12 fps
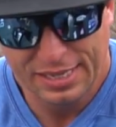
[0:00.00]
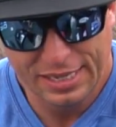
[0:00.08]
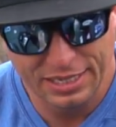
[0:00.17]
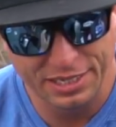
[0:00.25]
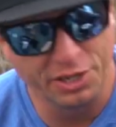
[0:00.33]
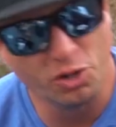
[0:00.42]

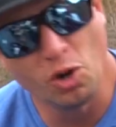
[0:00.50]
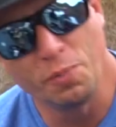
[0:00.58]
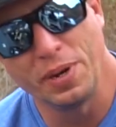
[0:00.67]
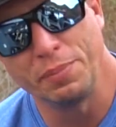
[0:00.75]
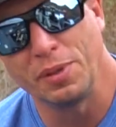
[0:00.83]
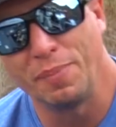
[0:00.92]
is that you
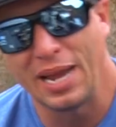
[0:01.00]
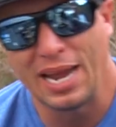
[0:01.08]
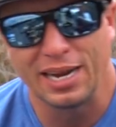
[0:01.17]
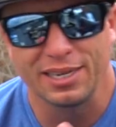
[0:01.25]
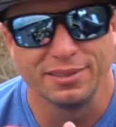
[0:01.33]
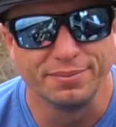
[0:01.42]
open up the
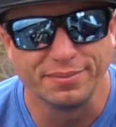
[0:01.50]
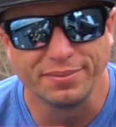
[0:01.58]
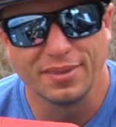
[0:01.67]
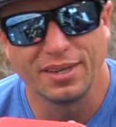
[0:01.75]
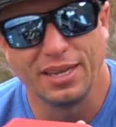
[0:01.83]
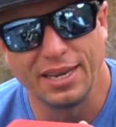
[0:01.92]
back
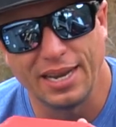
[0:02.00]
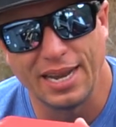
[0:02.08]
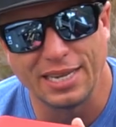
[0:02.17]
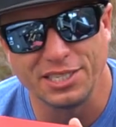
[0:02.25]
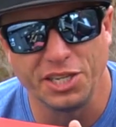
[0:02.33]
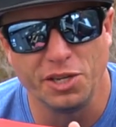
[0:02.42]
and it
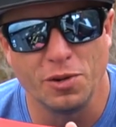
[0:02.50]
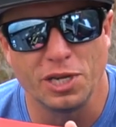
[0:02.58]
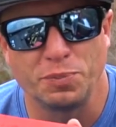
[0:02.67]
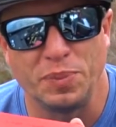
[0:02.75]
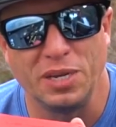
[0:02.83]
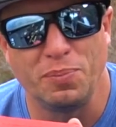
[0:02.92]
has a
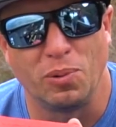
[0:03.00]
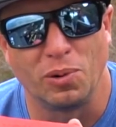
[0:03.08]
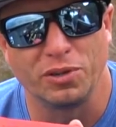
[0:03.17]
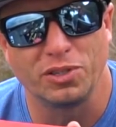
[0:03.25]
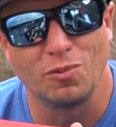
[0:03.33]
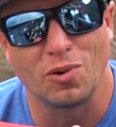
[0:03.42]
USB
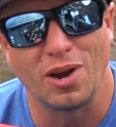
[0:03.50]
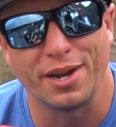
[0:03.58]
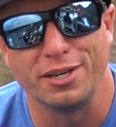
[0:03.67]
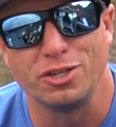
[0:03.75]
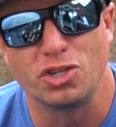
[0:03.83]
port to where I can